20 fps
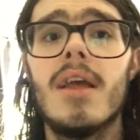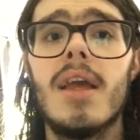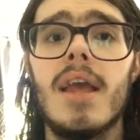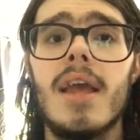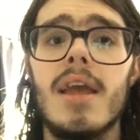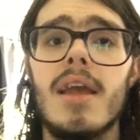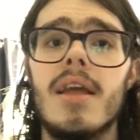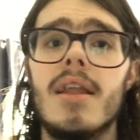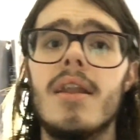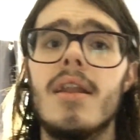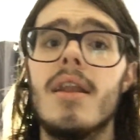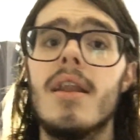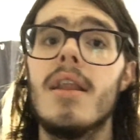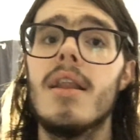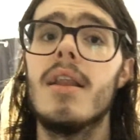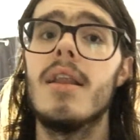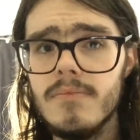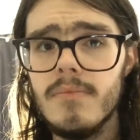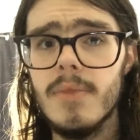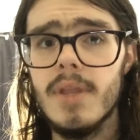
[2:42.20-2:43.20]
and
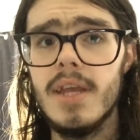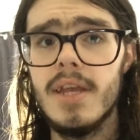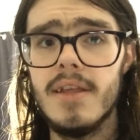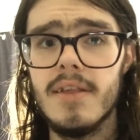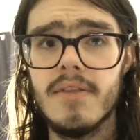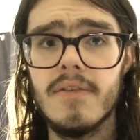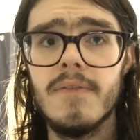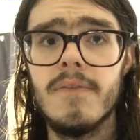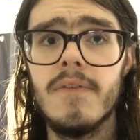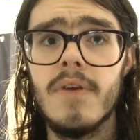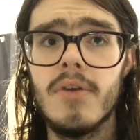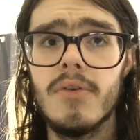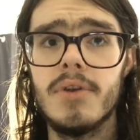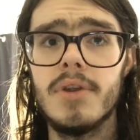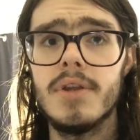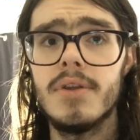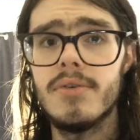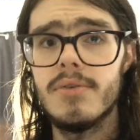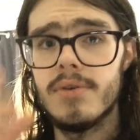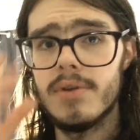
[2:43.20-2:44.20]
he's a
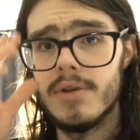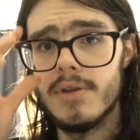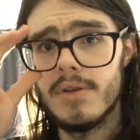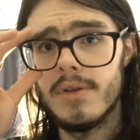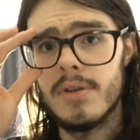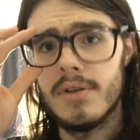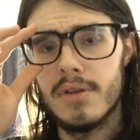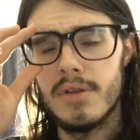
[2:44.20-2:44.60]
very good